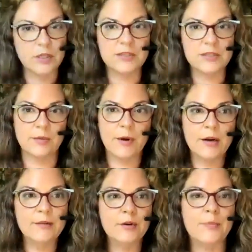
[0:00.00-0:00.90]
is the
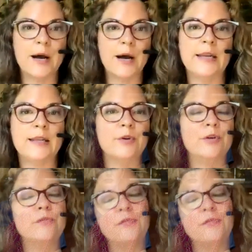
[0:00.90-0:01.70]
part of your body where you